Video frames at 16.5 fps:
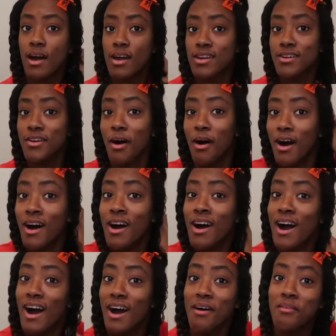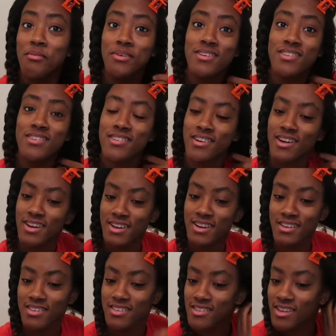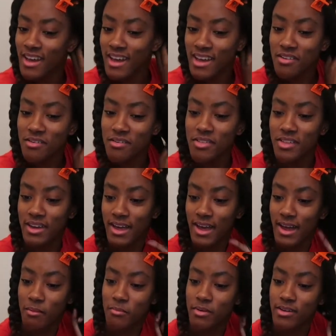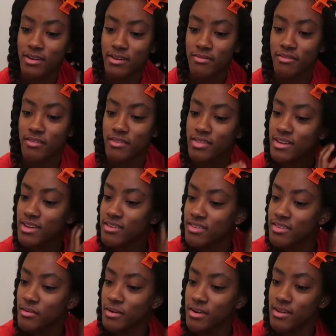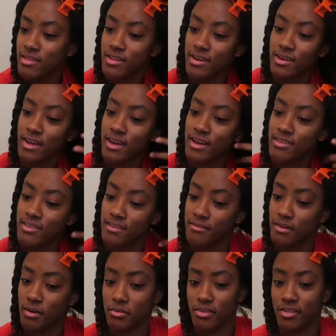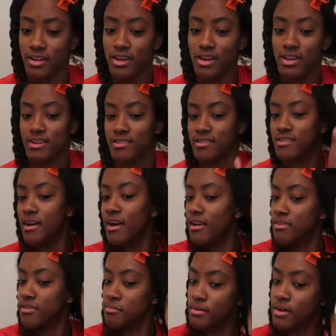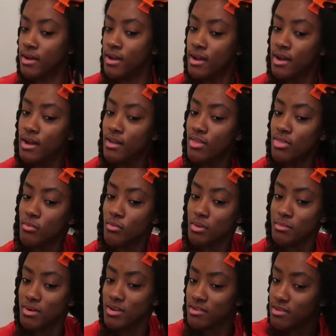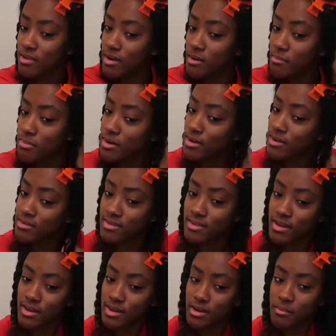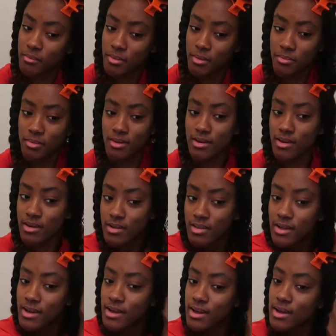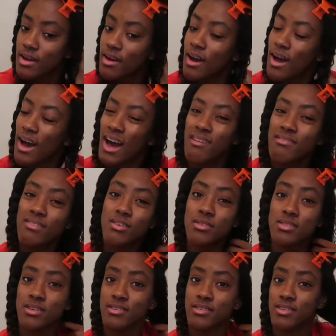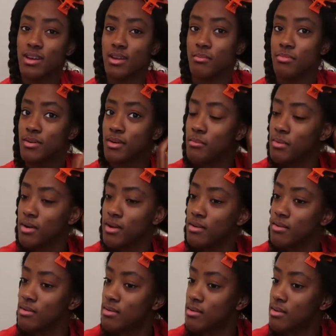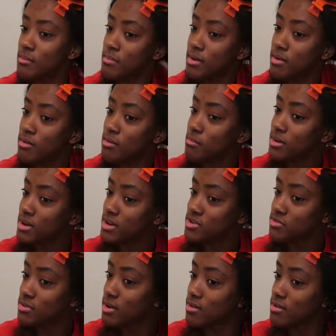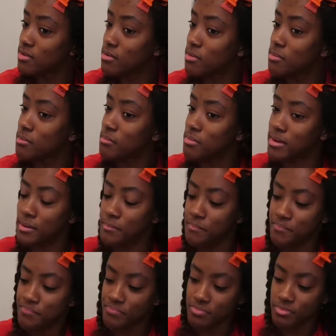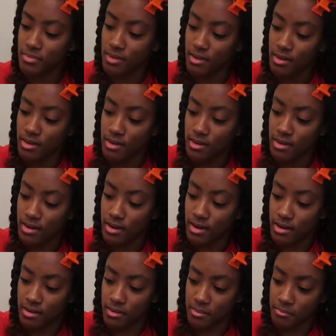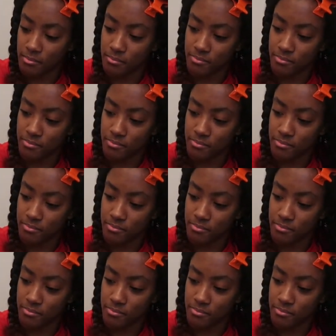Yeah, I was trying to angle the camera differently so it could look as if I was looking at you guys, but the way my tripod is set up, baby, like, I have a cool little setup though. I'm not gonna bash what I do, but I